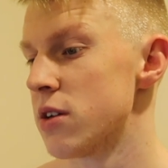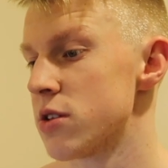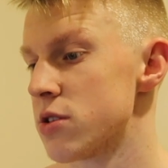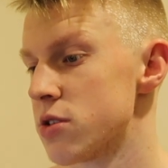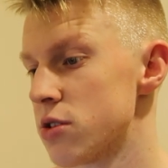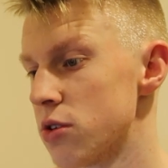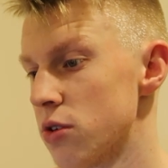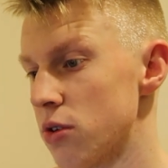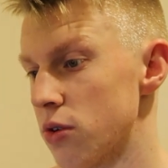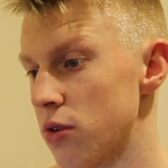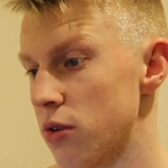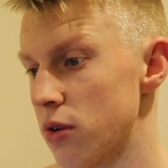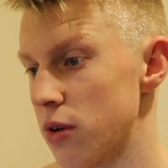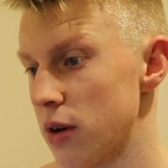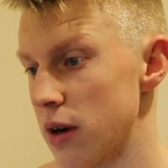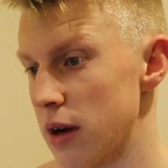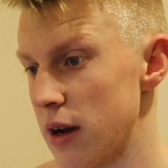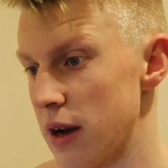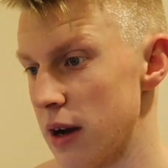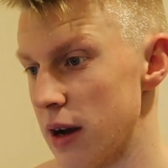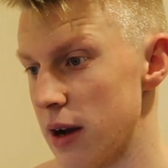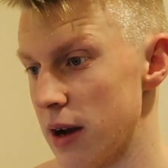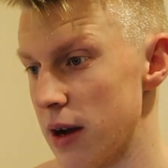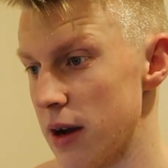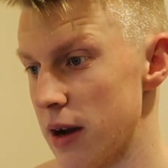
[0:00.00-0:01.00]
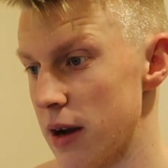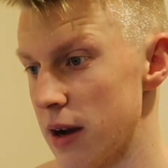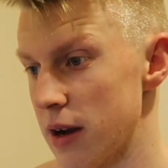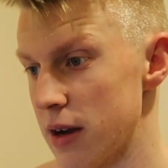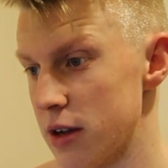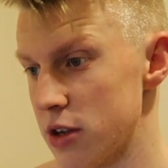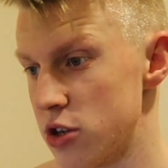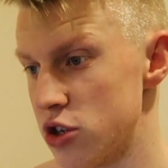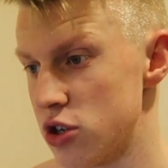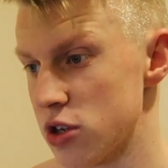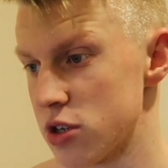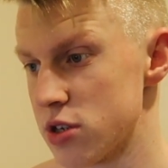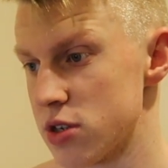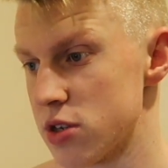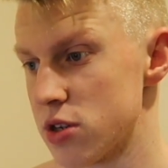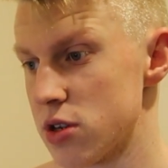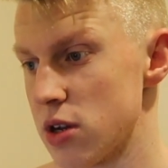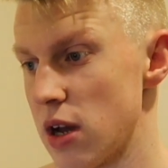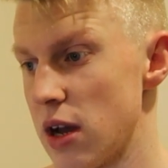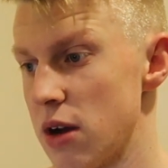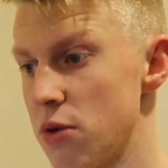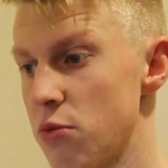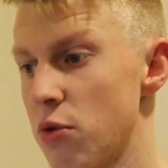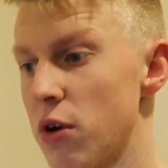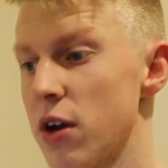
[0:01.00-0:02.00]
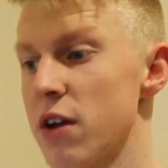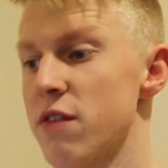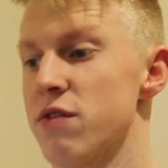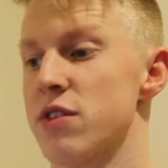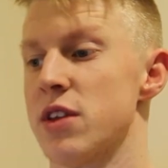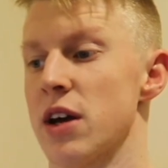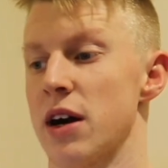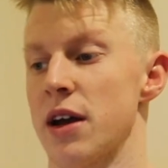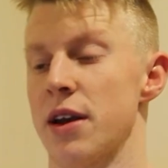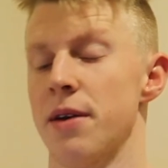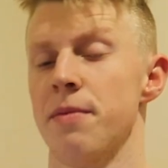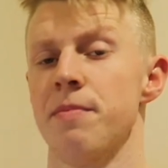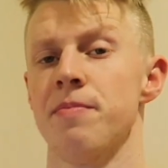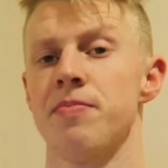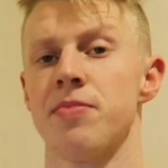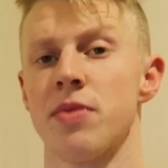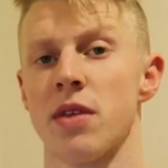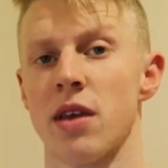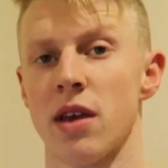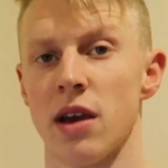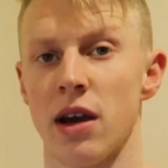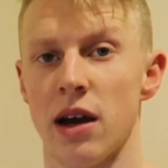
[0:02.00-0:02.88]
So just what I've done,